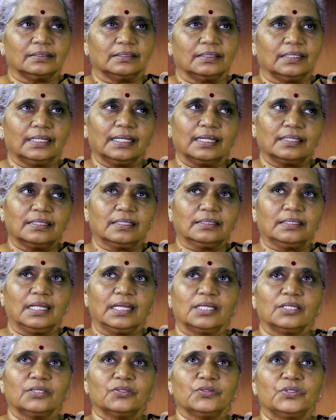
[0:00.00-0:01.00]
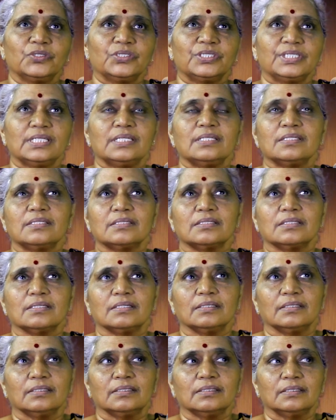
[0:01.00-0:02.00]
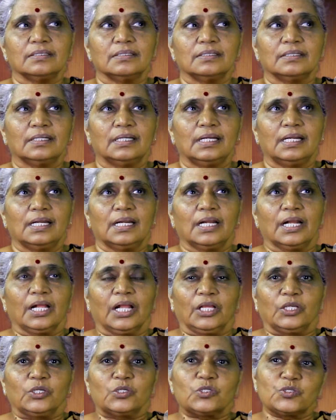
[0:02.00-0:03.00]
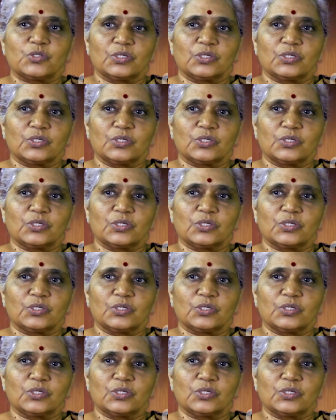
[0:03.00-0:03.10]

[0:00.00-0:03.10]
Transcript: another thing Guruji is, used